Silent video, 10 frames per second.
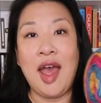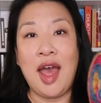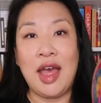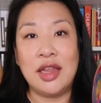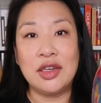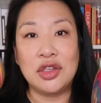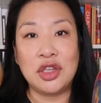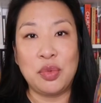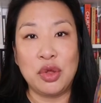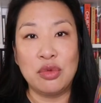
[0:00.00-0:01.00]
and
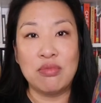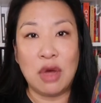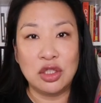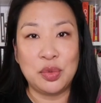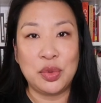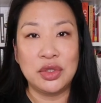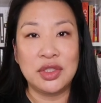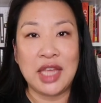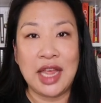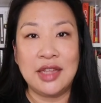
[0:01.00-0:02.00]
she put multiple
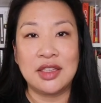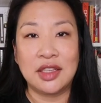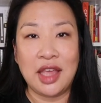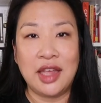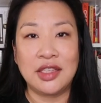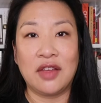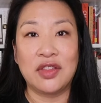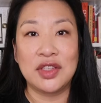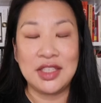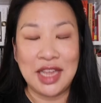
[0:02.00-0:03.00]
skeins in case of
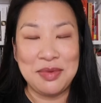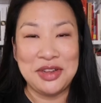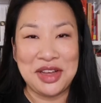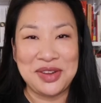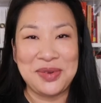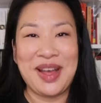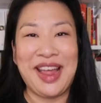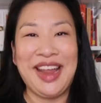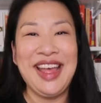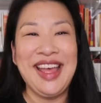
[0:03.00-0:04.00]
the same
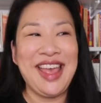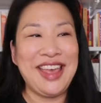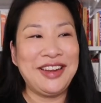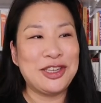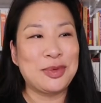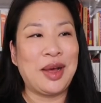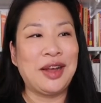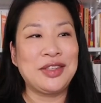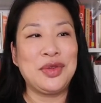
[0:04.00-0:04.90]
colorway in each box.